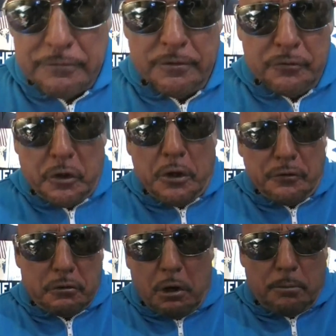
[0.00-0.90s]
It's gains
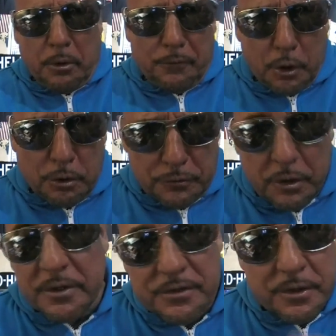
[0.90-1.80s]
o'clock, motherfucker. Let's go.
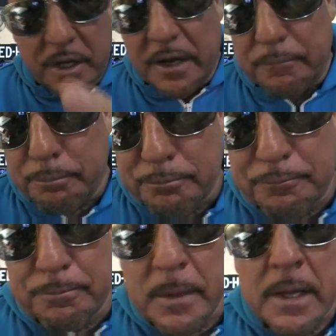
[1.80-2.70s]
He's a good guy.
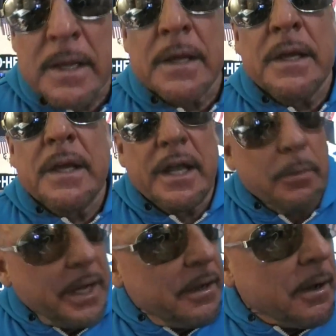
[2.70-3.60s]
Anyway,